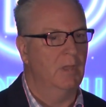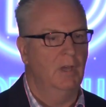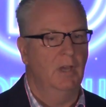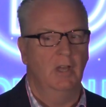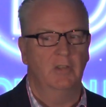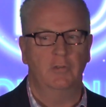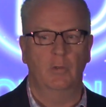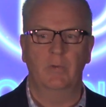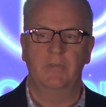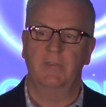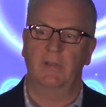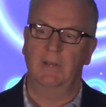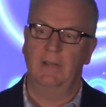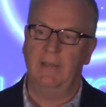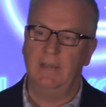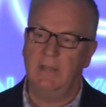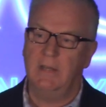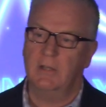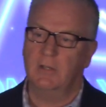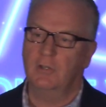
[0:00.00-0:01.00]
So as a
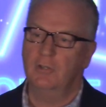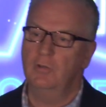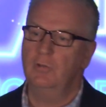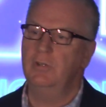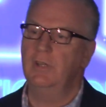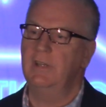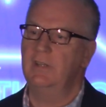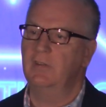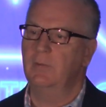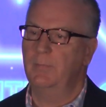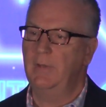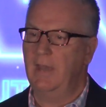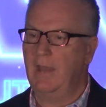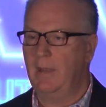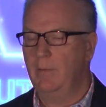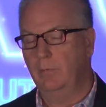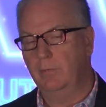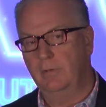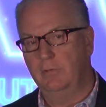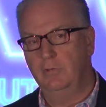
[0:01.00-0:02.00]
leader, you need to
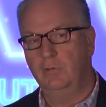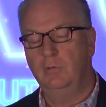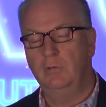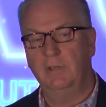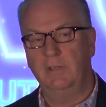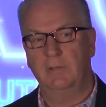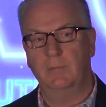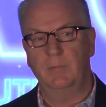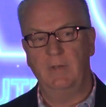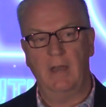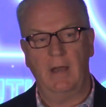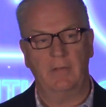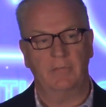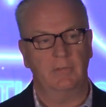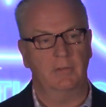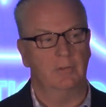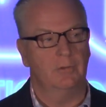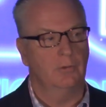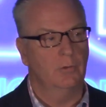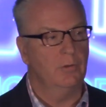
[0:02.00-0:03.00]
be
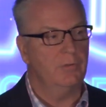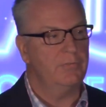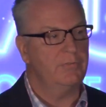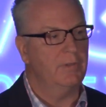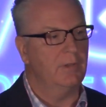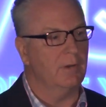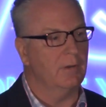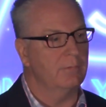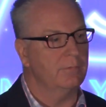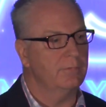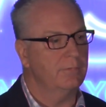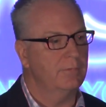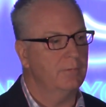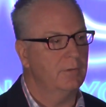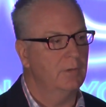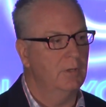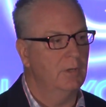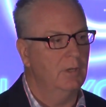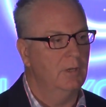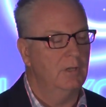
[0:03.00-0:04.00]
asking yourself,
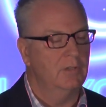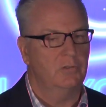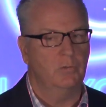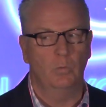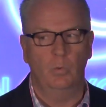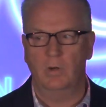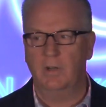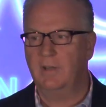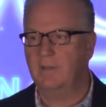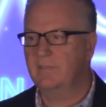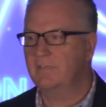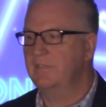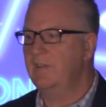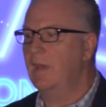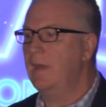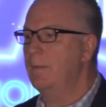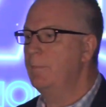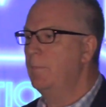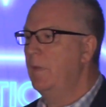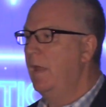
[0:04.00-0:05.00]
to what
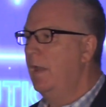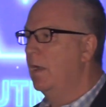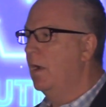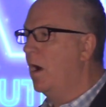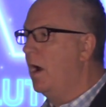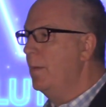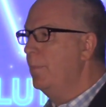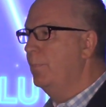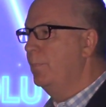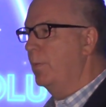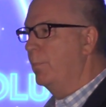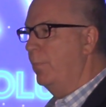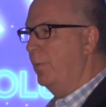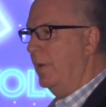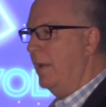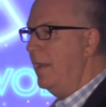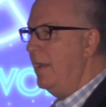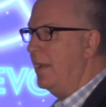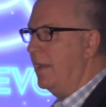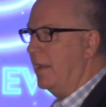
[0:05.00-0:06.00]
extent am I
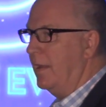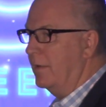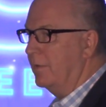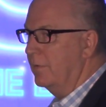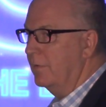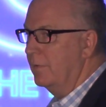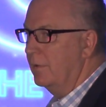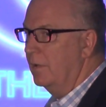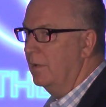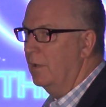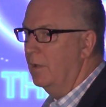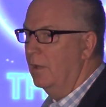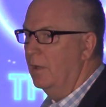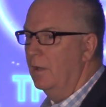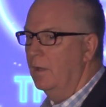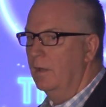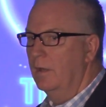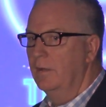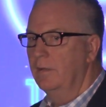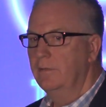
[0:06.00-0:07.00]
prepared
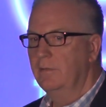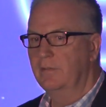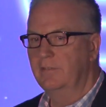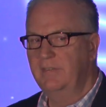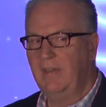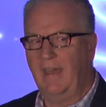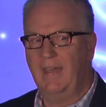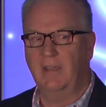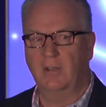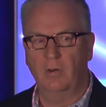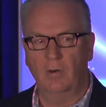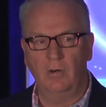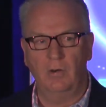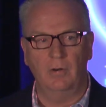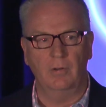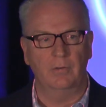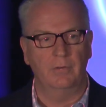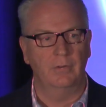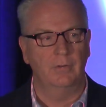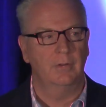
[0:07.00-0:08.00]
to take
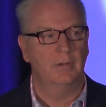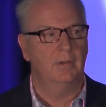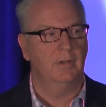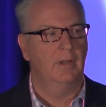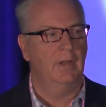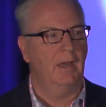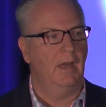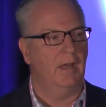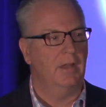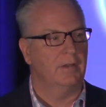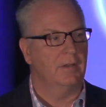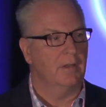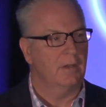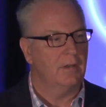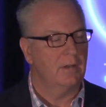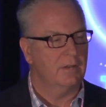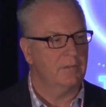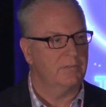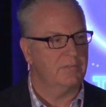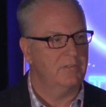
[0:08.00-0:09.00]
on and
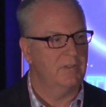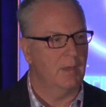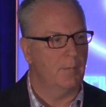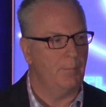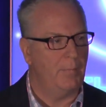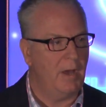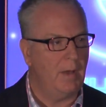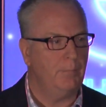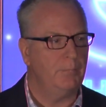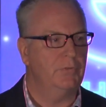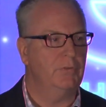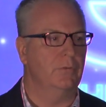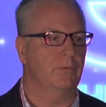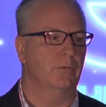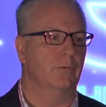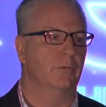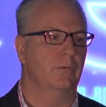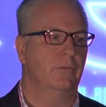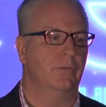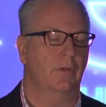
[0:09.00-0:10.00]
step up to
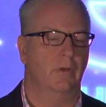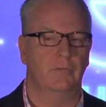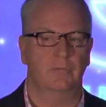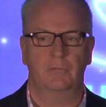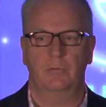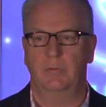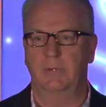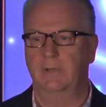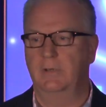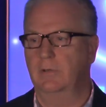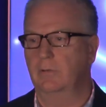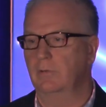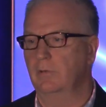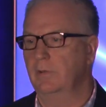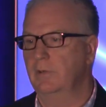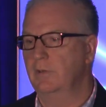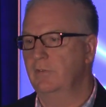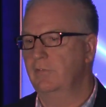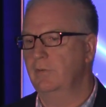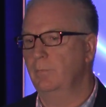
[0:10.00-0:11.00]
those critical
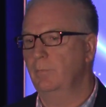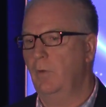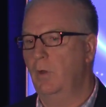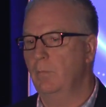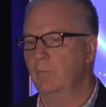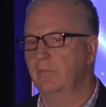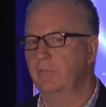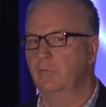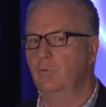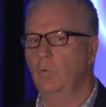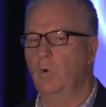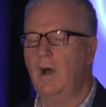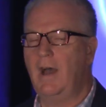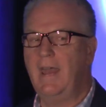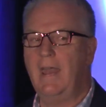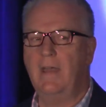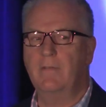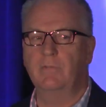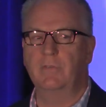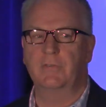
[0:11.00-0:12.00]
leadership moments? Do I
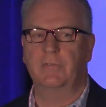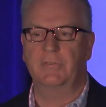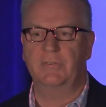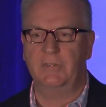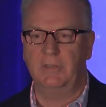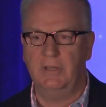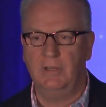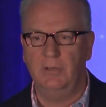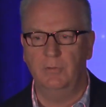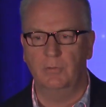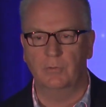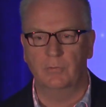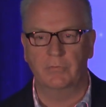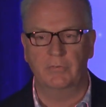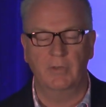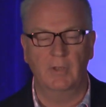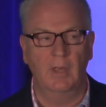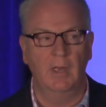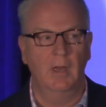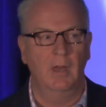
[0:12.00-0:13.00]
have the skills
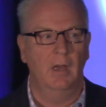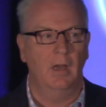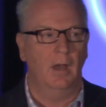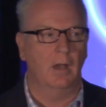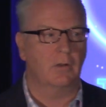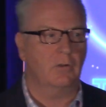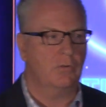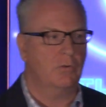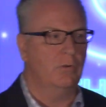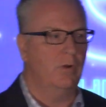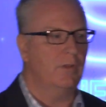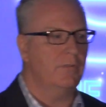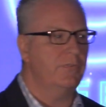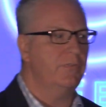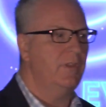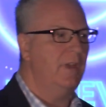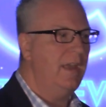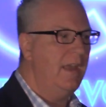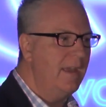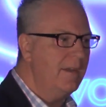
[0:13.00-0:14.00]
across
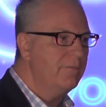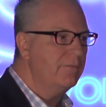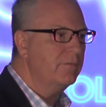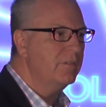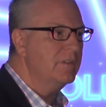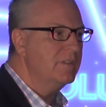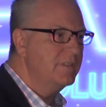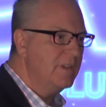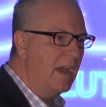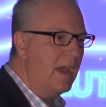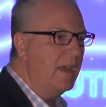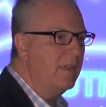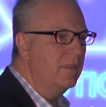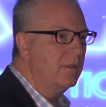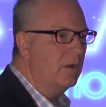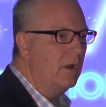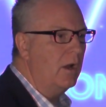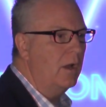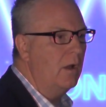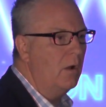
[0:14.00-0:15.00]
every day that
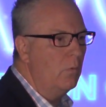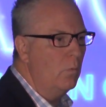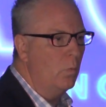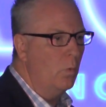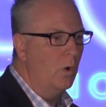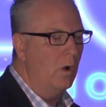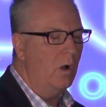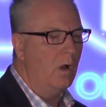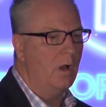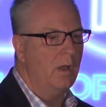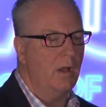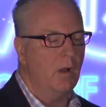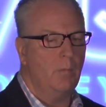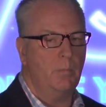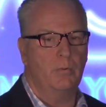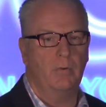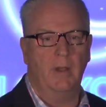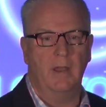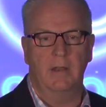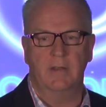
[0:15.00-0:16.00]
I
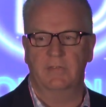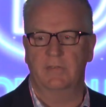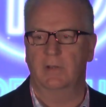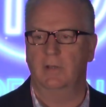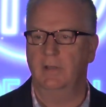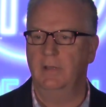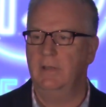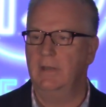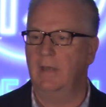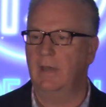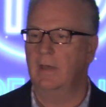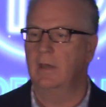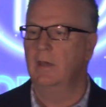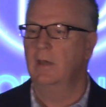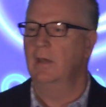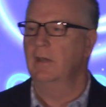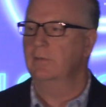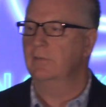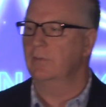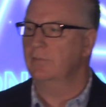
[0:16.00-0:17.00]
operate as a leader
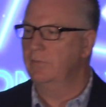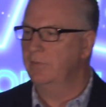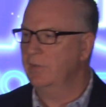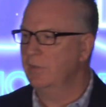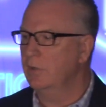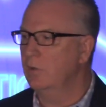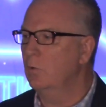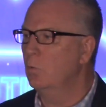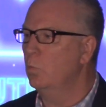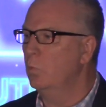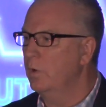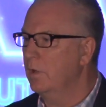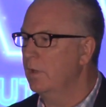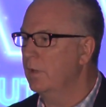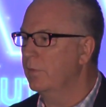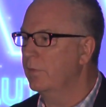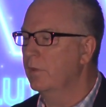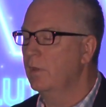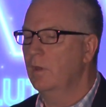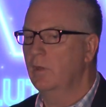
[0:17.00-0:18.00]
to deal
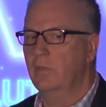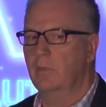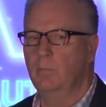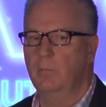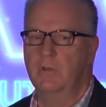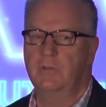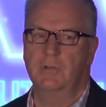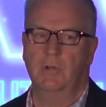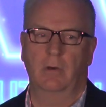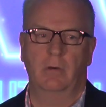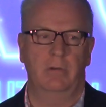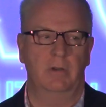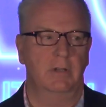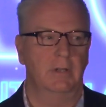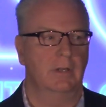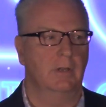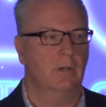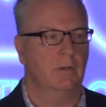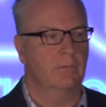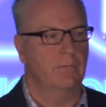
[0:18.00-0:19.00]
with the
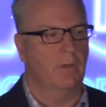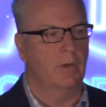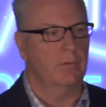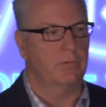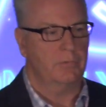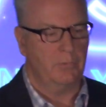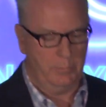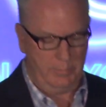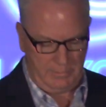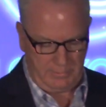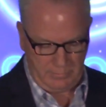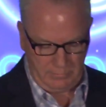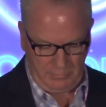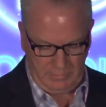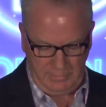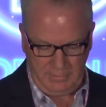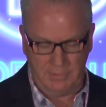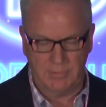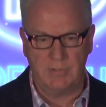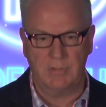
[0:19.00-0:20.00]
majority of those critical
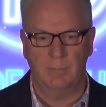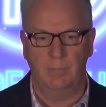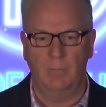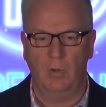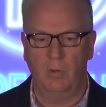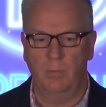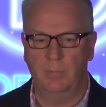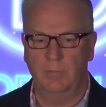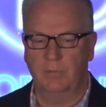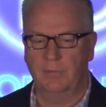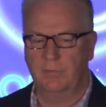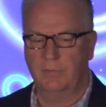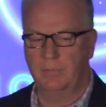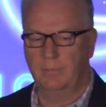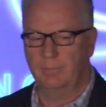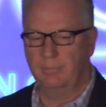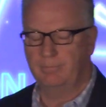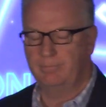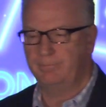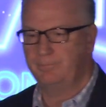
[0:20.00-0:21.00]
leadership moments?
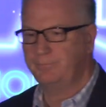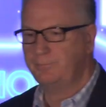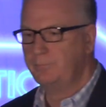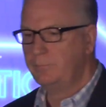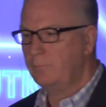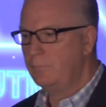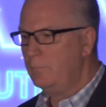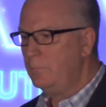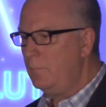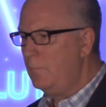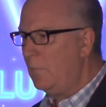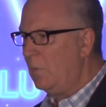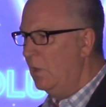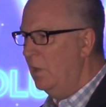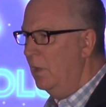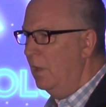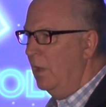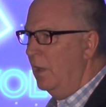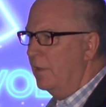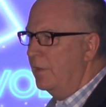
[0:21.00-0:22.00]

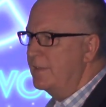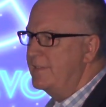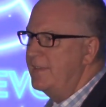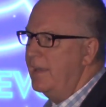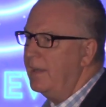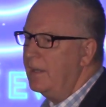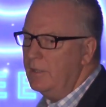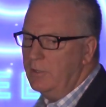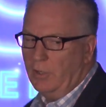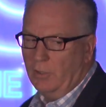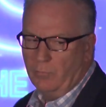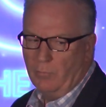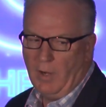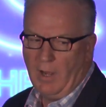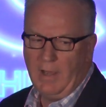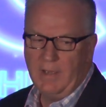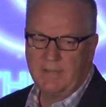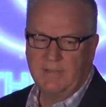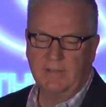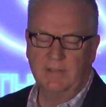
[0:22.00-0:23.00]
The second
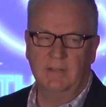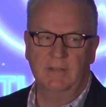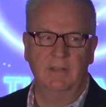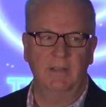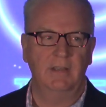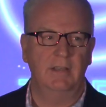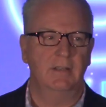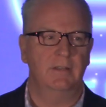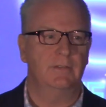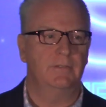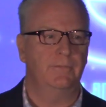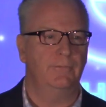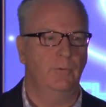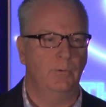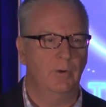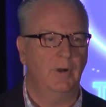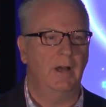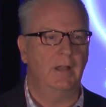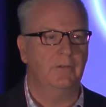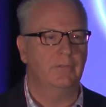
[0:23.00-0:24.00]
horizon is
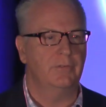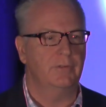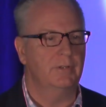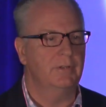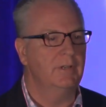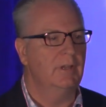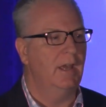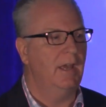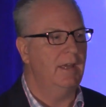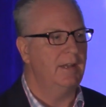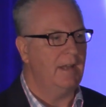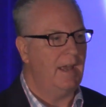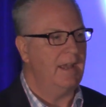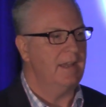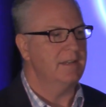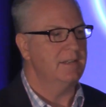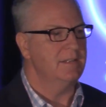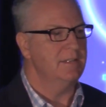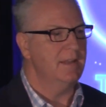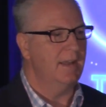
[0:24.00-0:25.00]

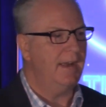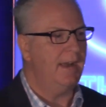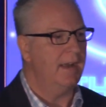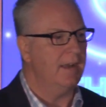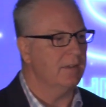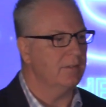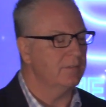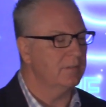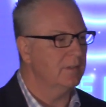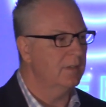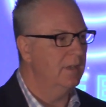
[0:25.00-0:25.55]
480 days.